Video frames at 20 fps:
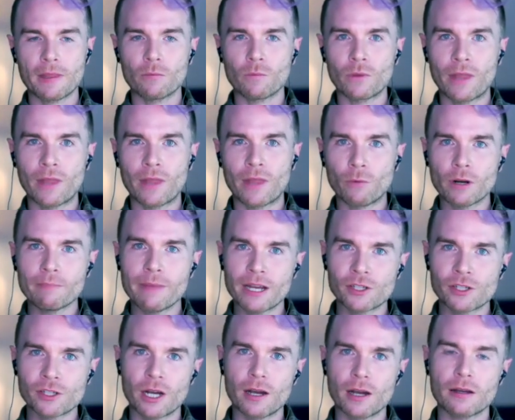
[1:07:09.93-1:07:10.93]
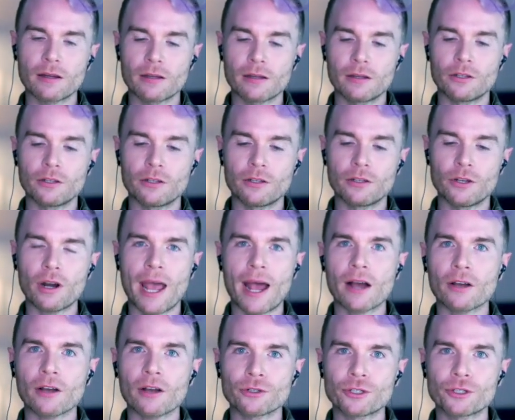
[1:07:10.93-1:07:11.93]
They want to measure not
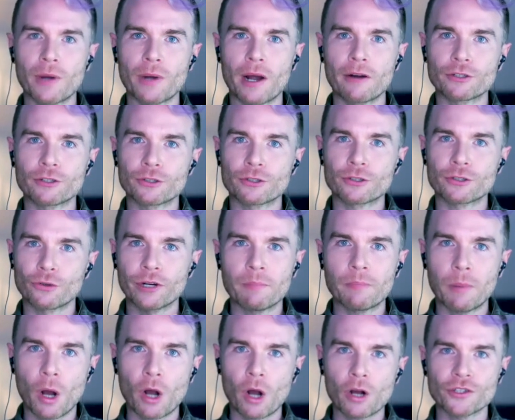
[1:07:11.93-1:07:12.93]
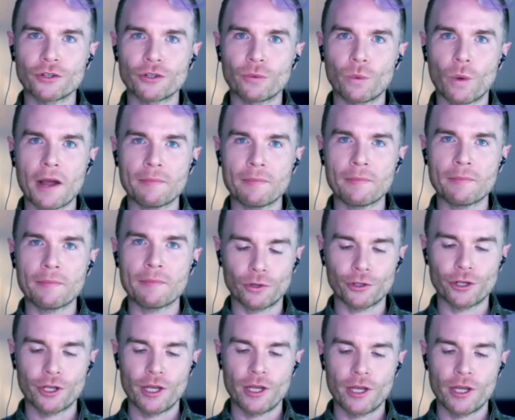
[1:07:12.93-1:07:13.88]
how good you are at drawing a box on a whiteboard.